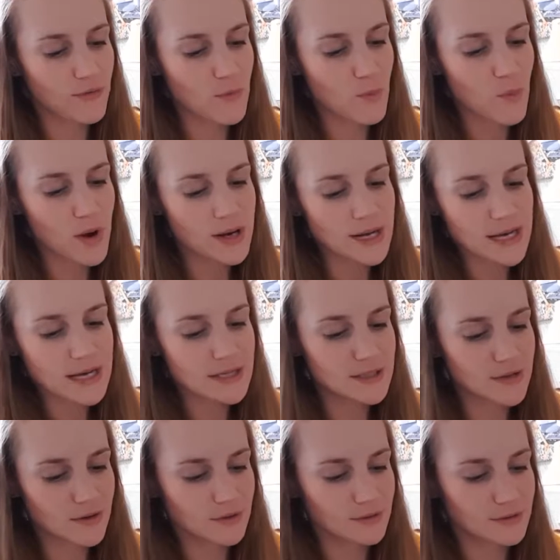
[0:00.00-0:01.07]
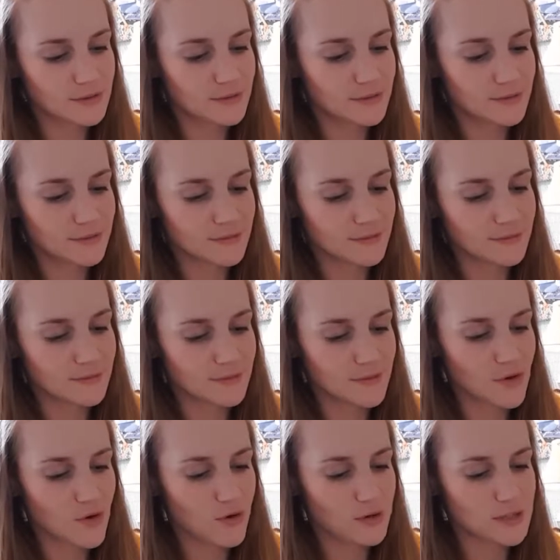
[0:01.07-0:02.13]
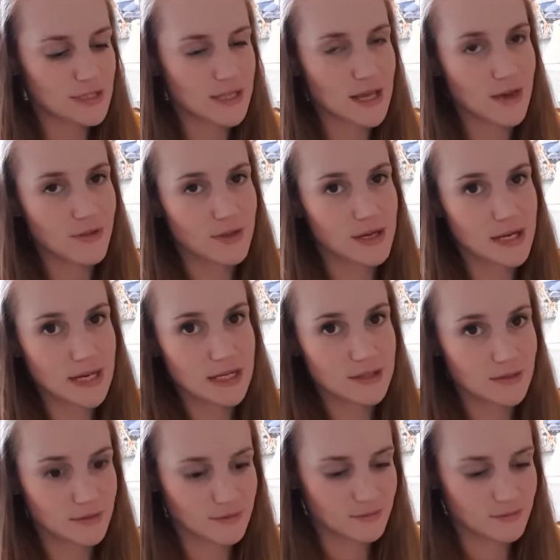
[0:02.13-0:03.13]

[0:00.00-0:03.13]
from one needle onto the other needle.